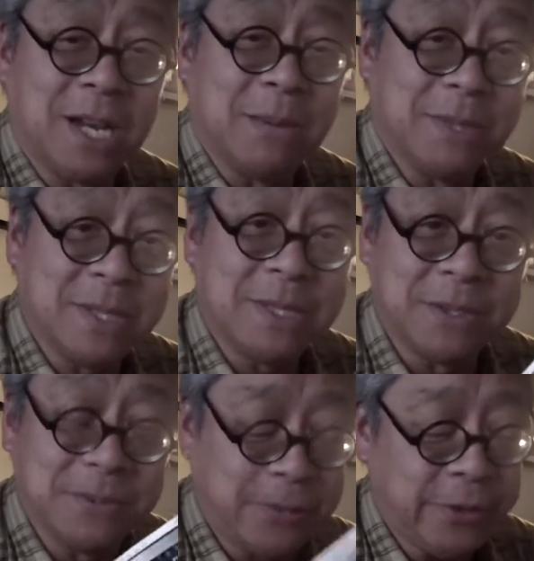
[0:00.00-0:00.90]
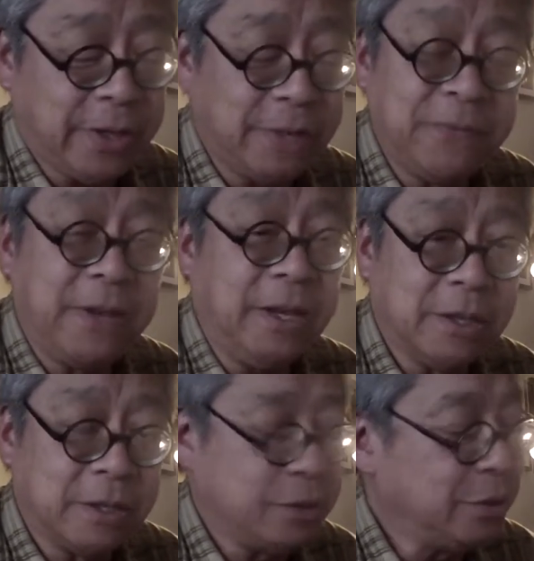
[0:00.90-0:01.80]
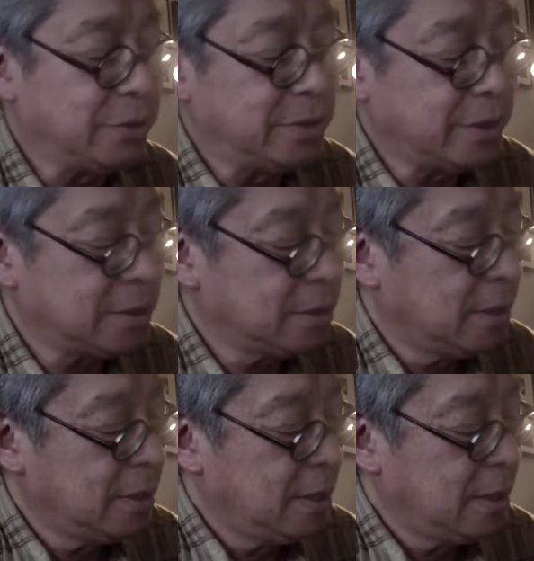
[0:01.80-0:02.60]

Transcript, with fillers: time. This is very convenient to use this.